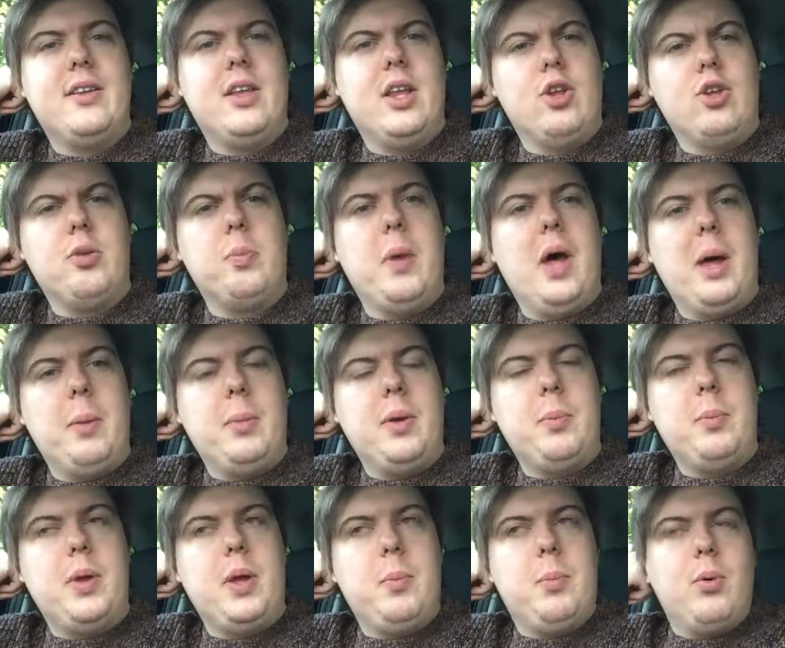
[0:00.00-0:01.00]
this might
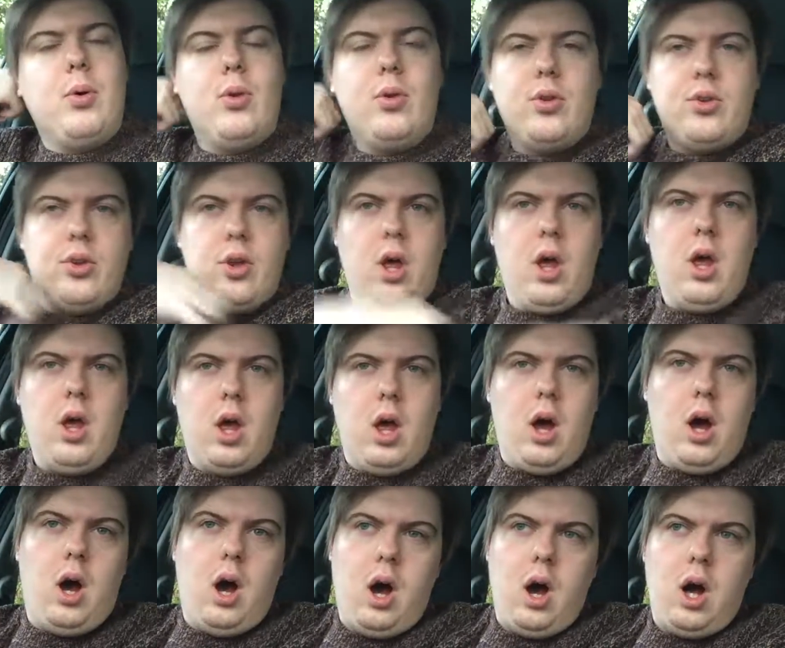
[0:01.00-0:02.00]
be people's
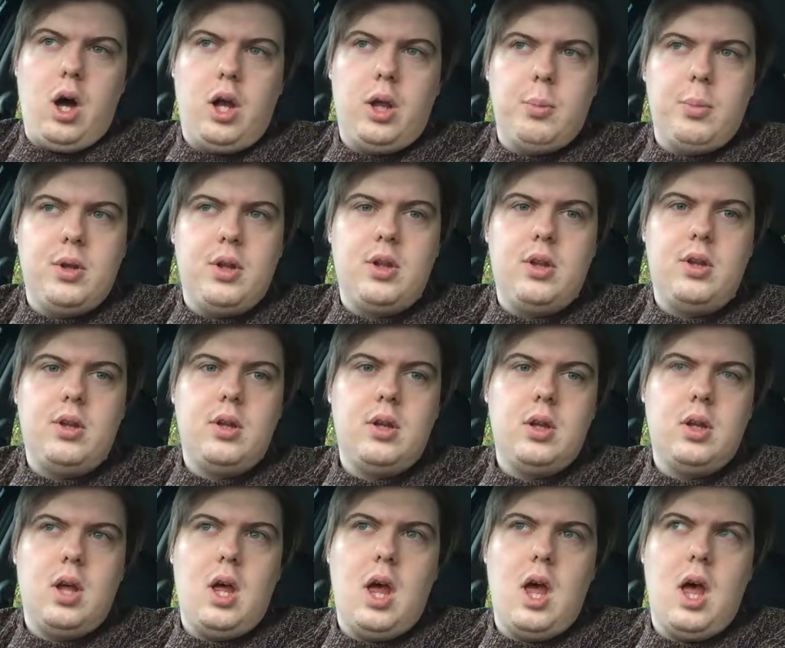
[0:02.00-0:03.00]
argument
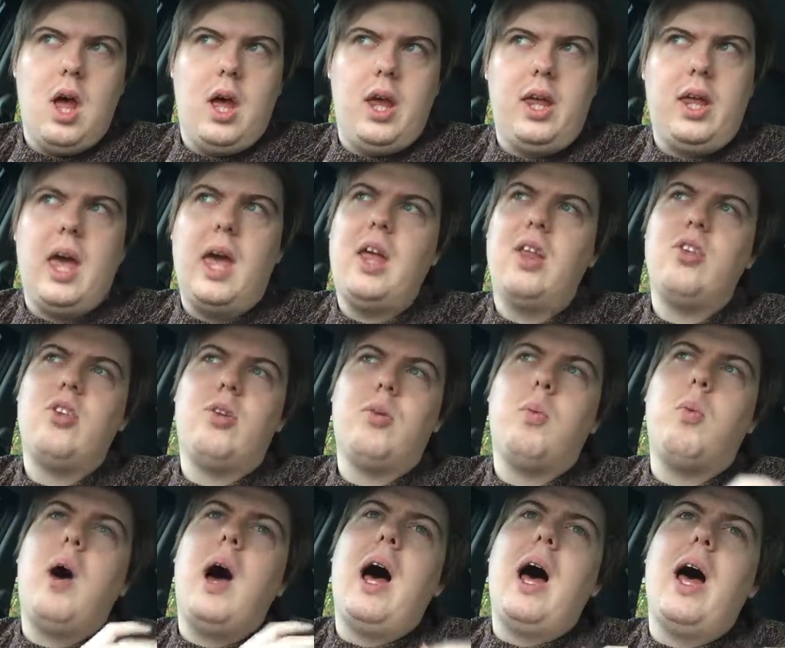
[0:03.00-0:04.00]
against
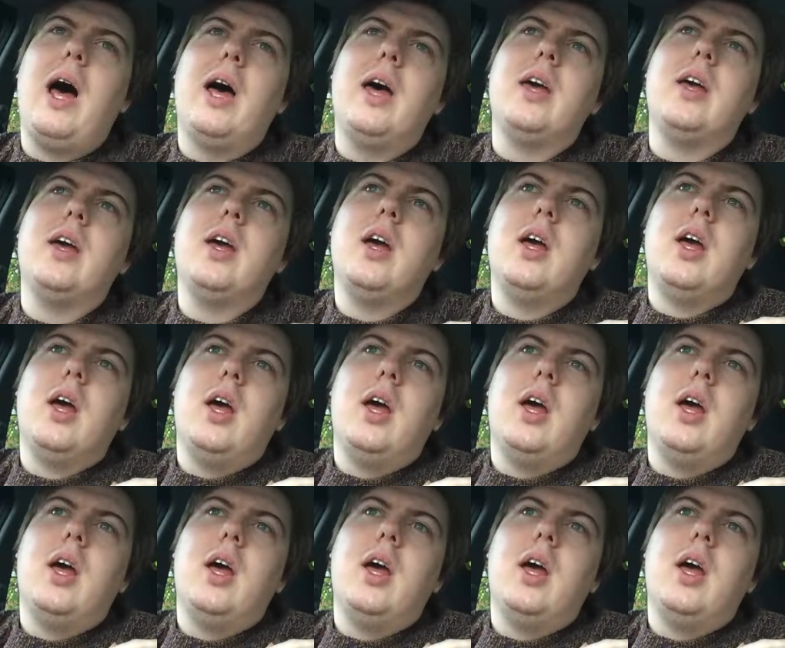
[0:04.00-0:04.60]
why